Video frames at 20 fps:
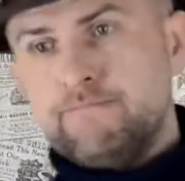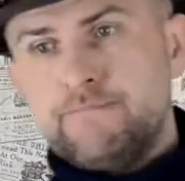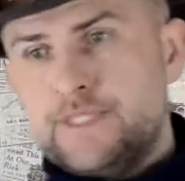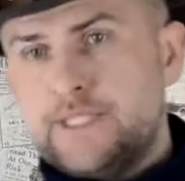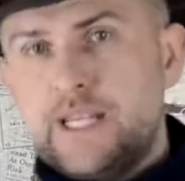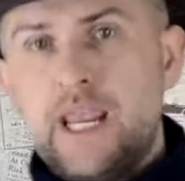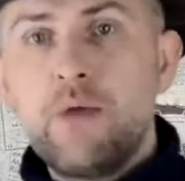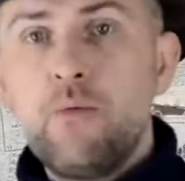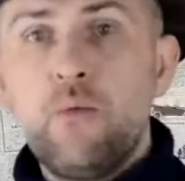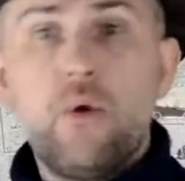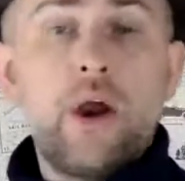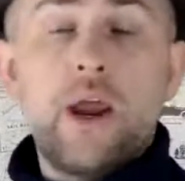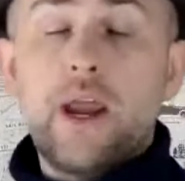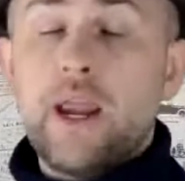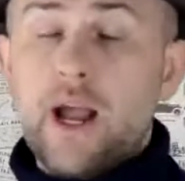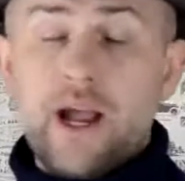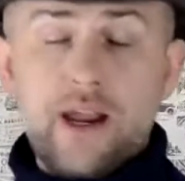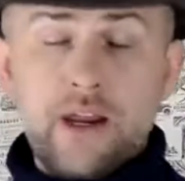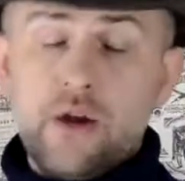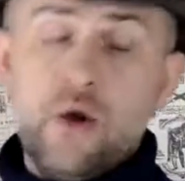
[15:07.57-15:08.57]
same
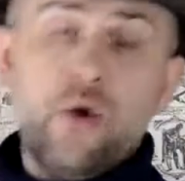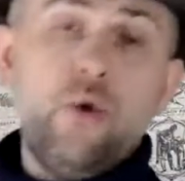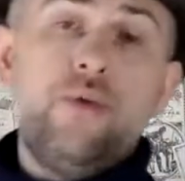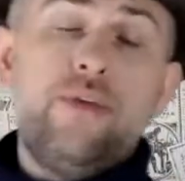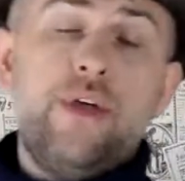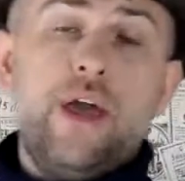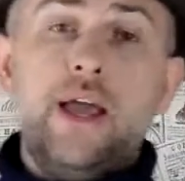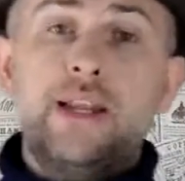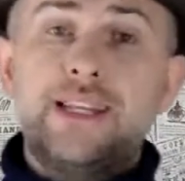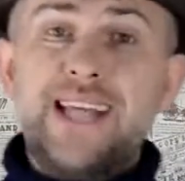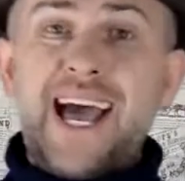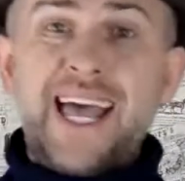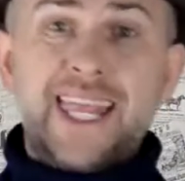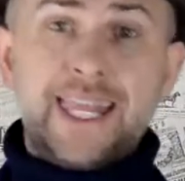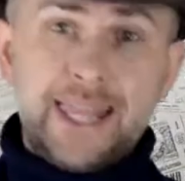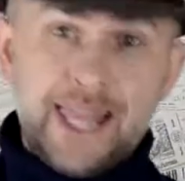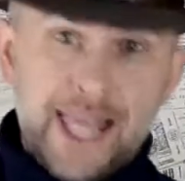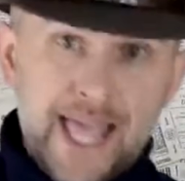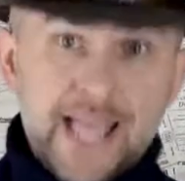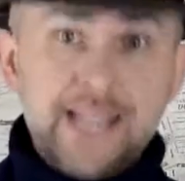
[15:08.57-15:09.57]
way. I know that
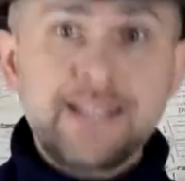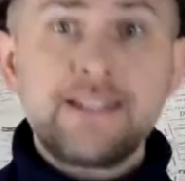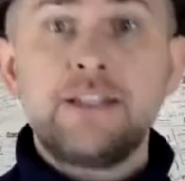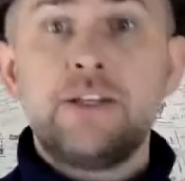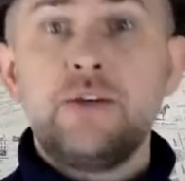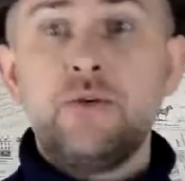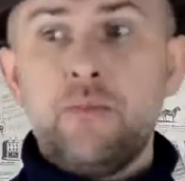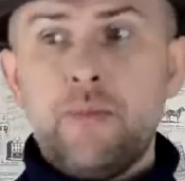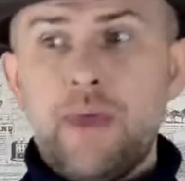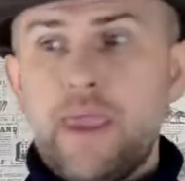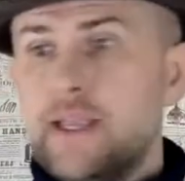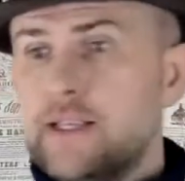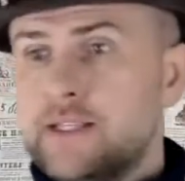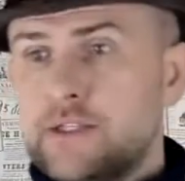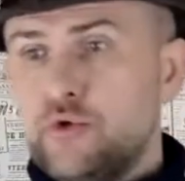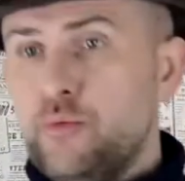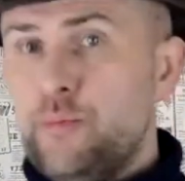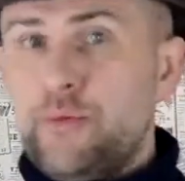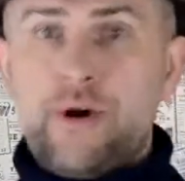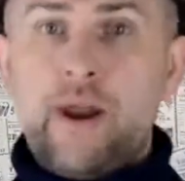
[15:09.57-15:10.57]
unless you make
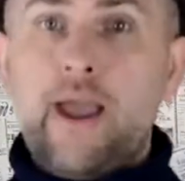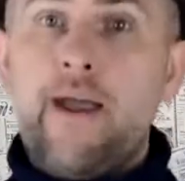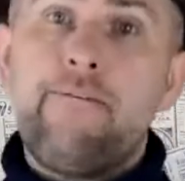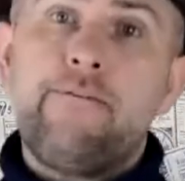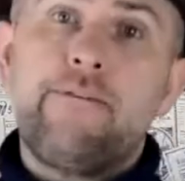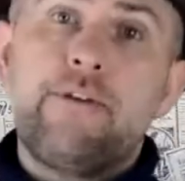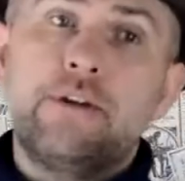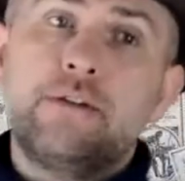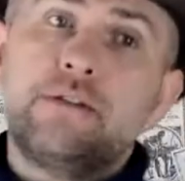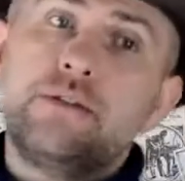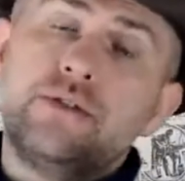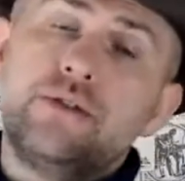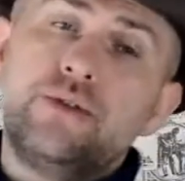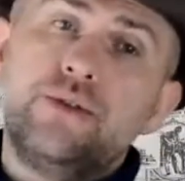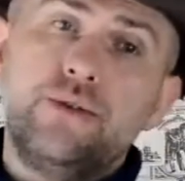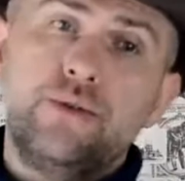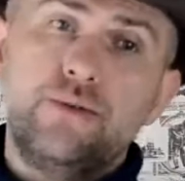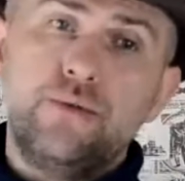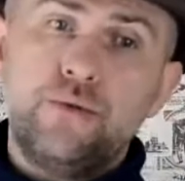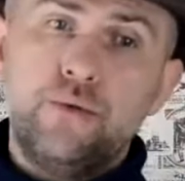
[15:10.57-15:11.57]
super effort
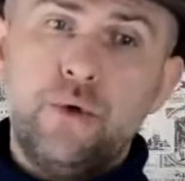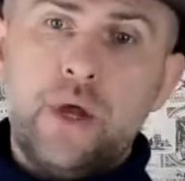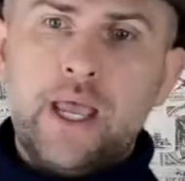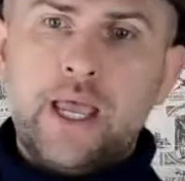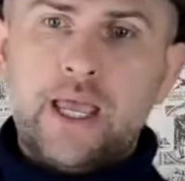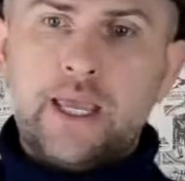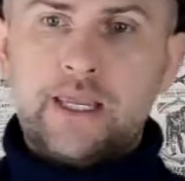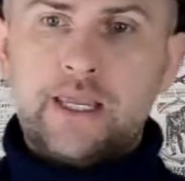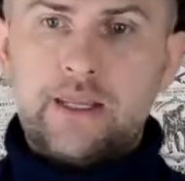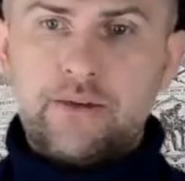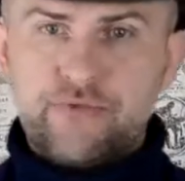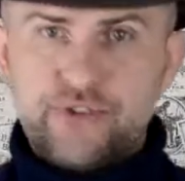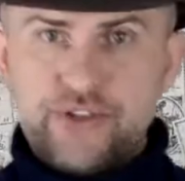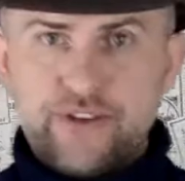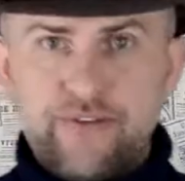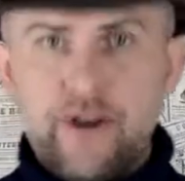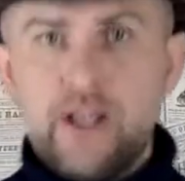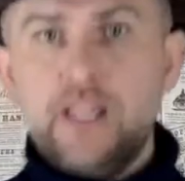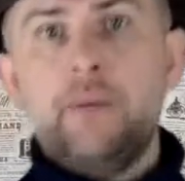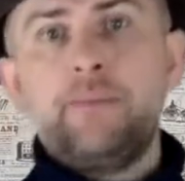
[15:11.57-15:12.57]
to
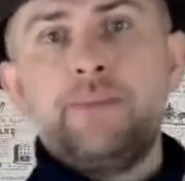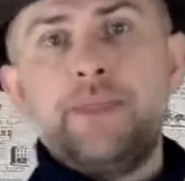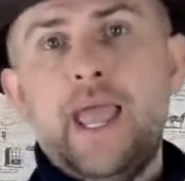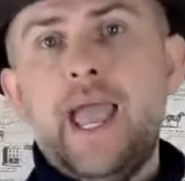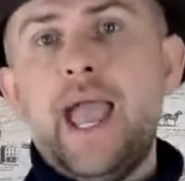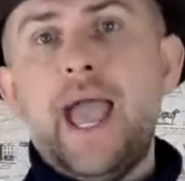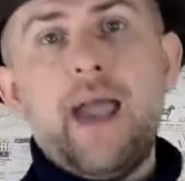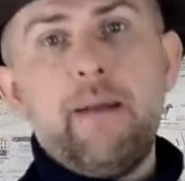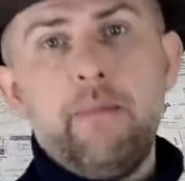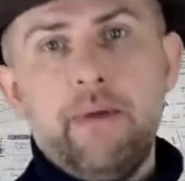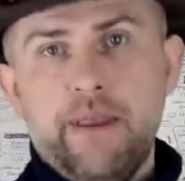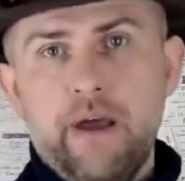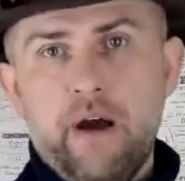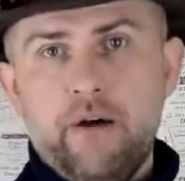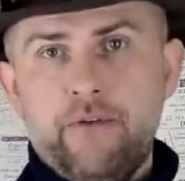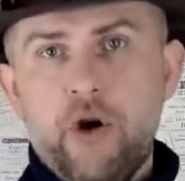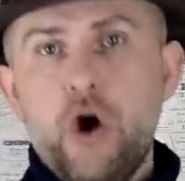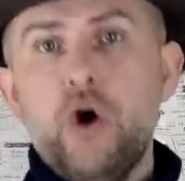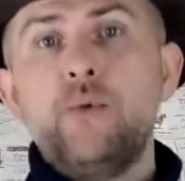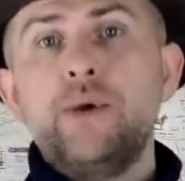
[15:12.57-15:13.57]
develop the habit
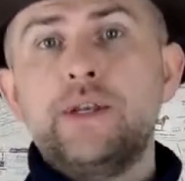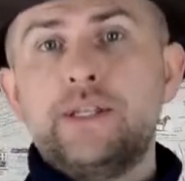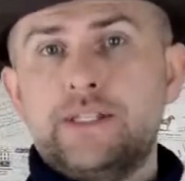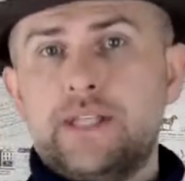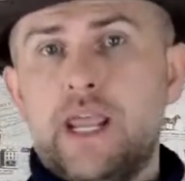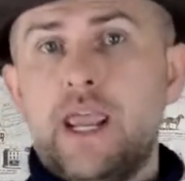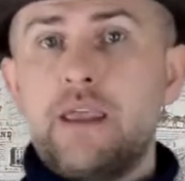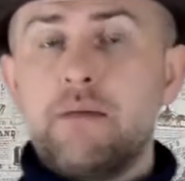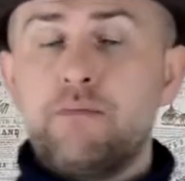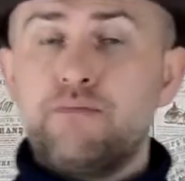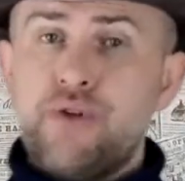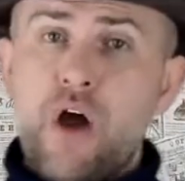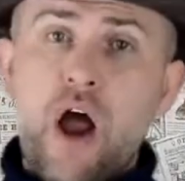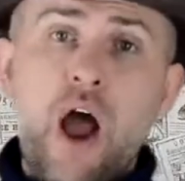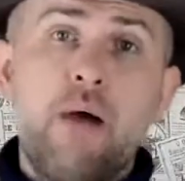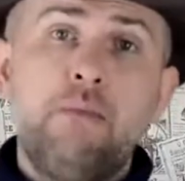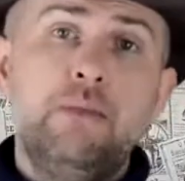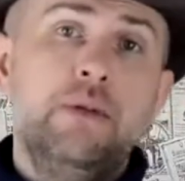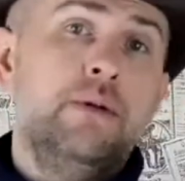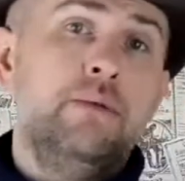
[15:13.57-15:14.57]
of always saying
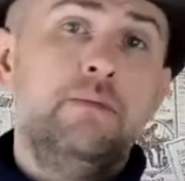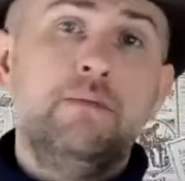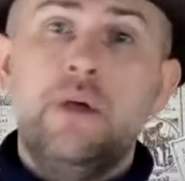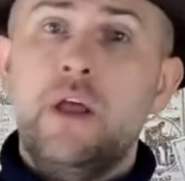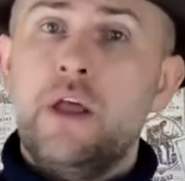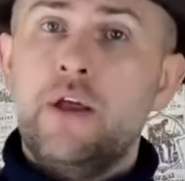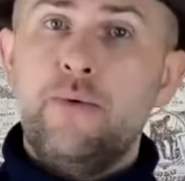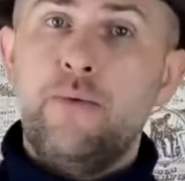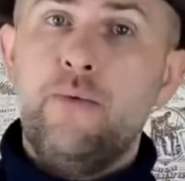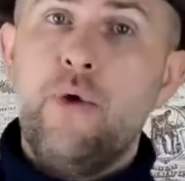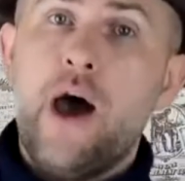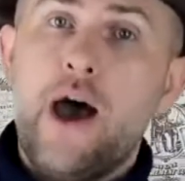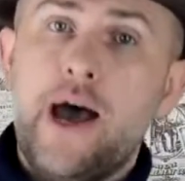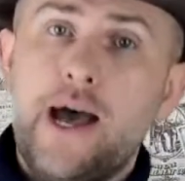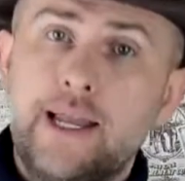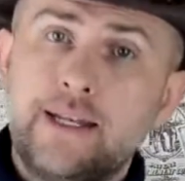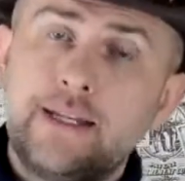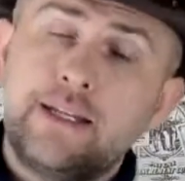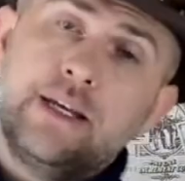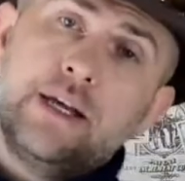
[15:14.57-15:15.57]
problem,
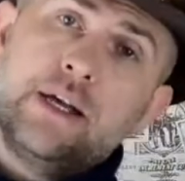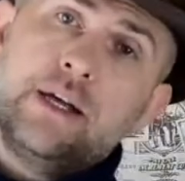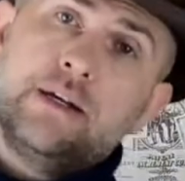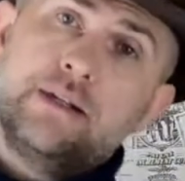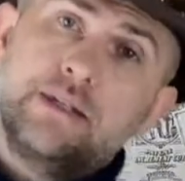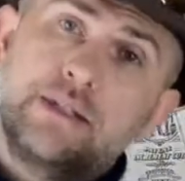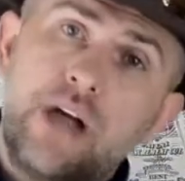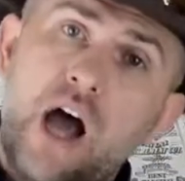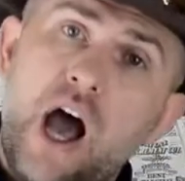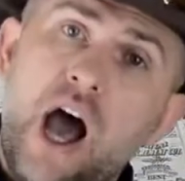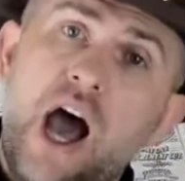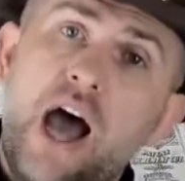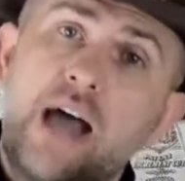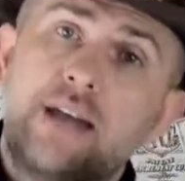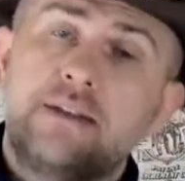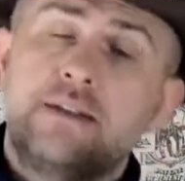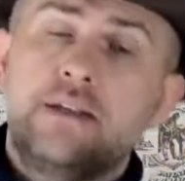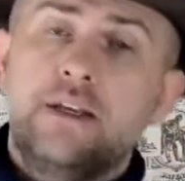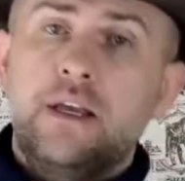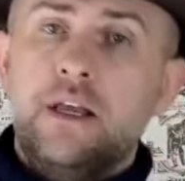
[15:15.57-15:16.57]
what,
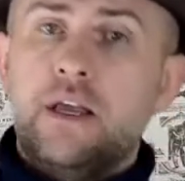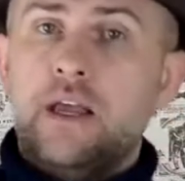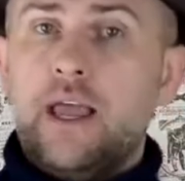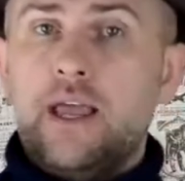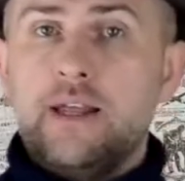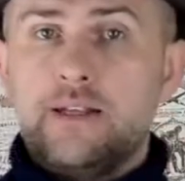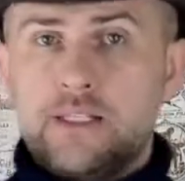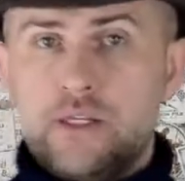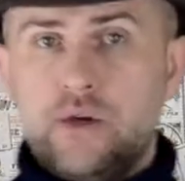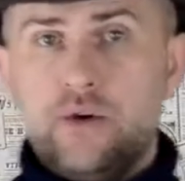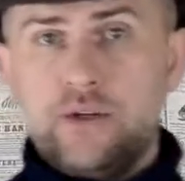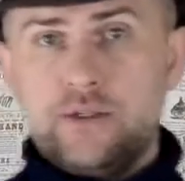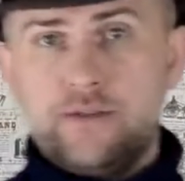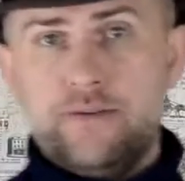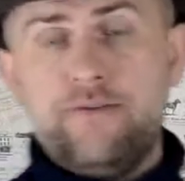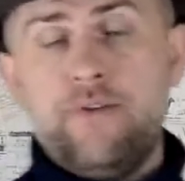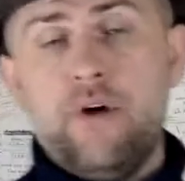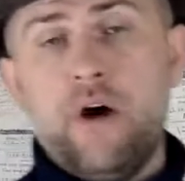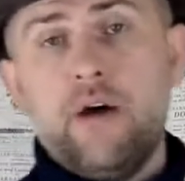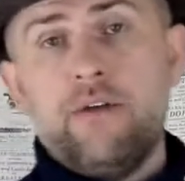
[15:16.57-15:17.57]
got, and so on and so
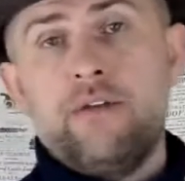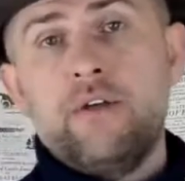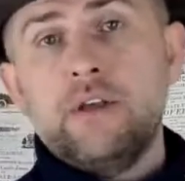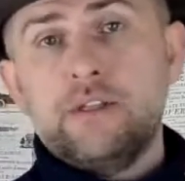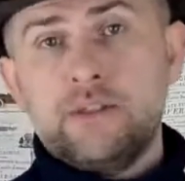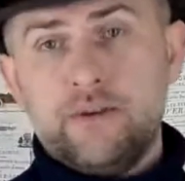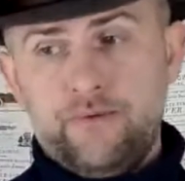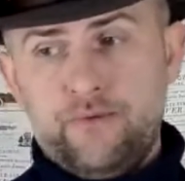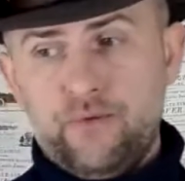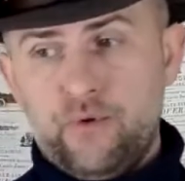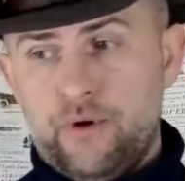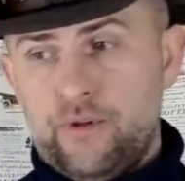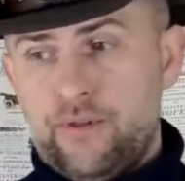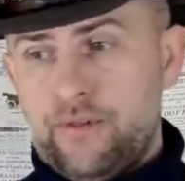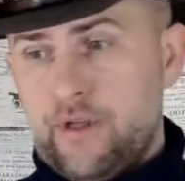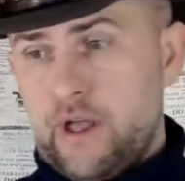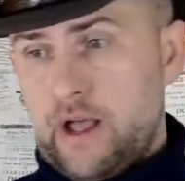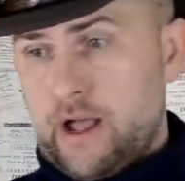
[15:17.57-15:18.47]
forth.